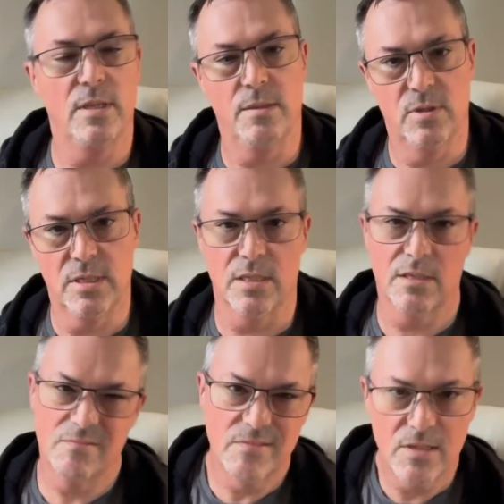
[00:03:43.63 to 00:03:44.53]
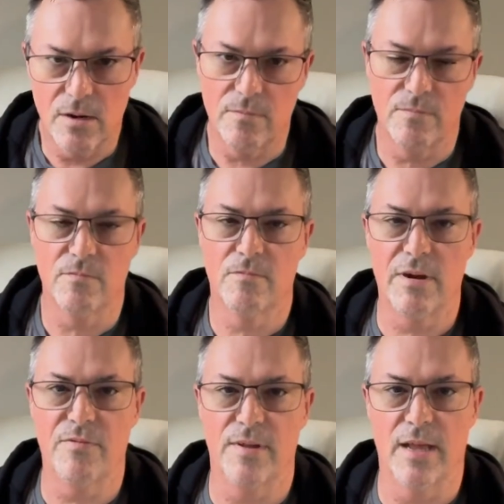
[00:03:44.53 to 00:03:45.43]
which is kind of
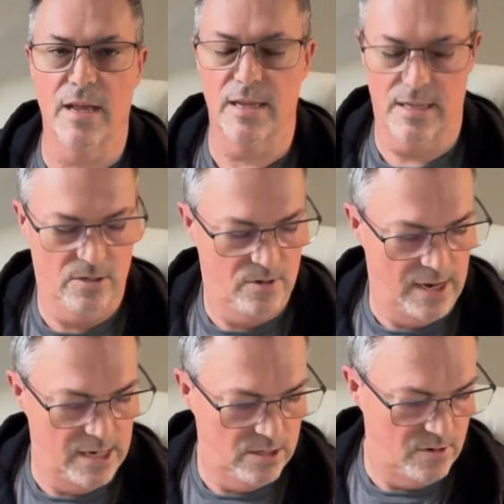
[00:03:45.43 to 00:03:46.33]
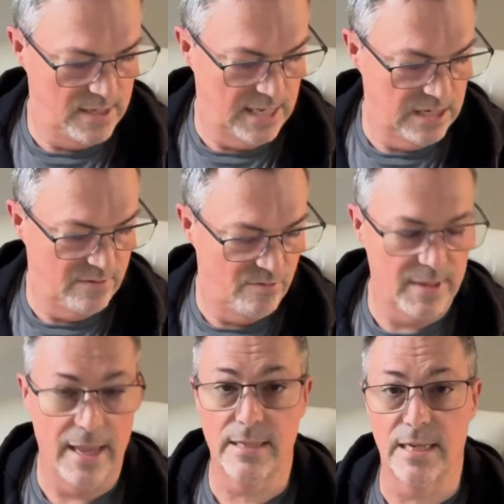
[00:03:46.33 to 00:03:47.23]
rough translation from
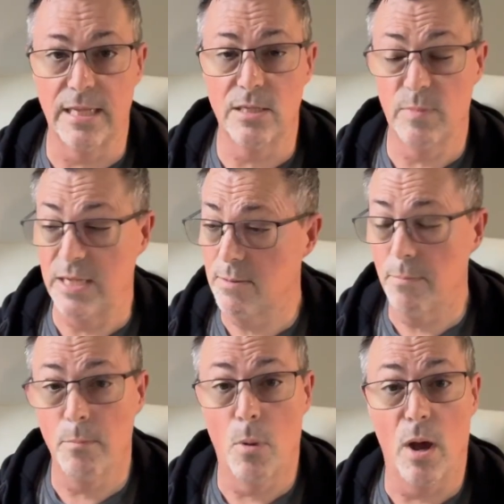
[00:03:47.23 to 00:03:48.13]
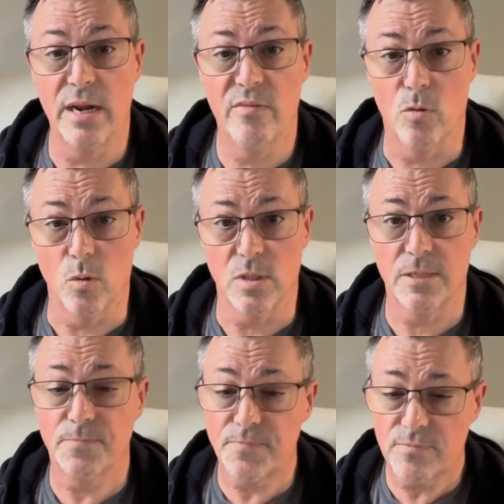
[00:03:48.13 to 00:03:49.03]
Cantonese, means mind force.
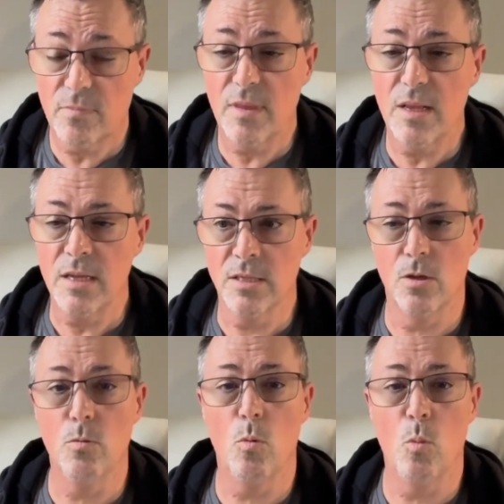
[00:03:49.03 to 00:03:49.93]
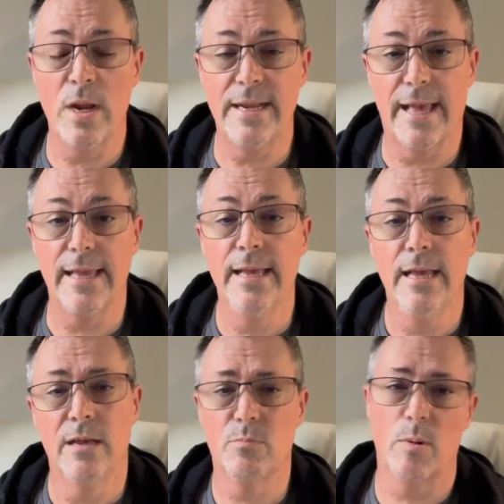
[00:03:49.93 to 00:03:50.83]
So one day,
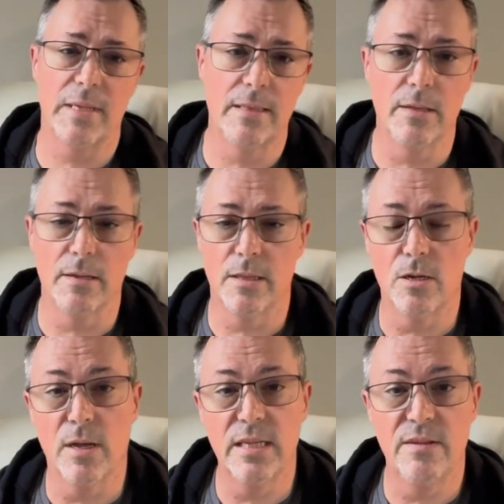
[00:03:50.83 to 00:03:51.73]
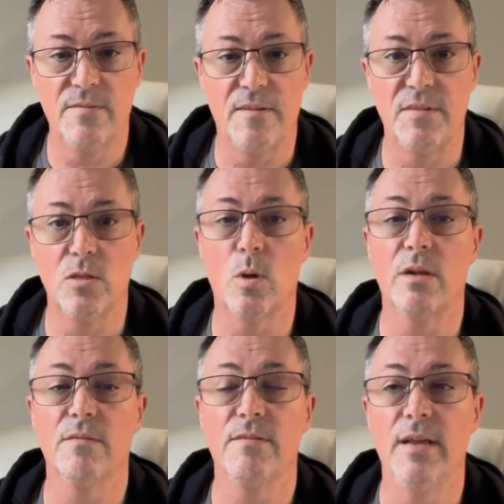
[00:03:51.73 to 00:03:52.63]
probably in the 1950s, one of